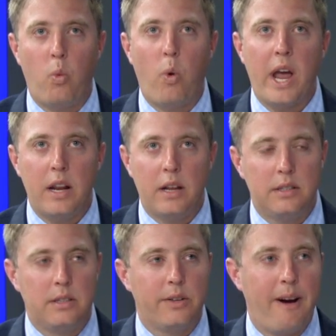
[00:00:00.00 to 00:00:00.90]
wait
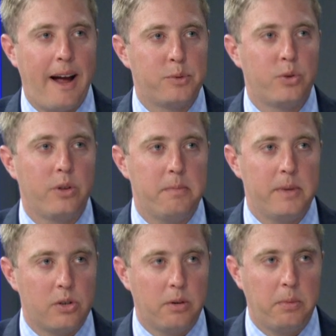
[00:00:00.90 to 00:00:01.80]
until they're absolutely
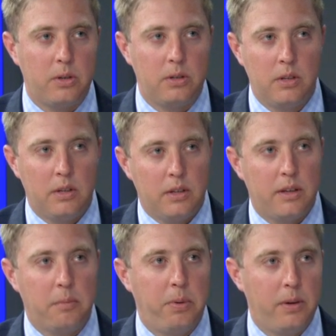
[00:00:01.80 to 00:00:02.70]
miserable,
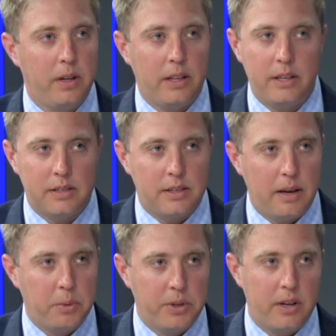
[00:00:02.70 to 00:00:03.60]
completely
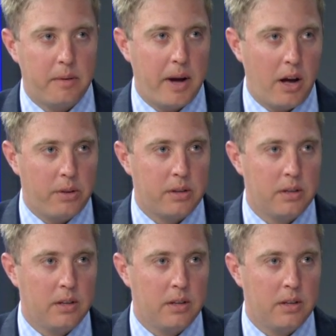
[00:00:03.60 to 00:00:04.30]
disabled in their mouth,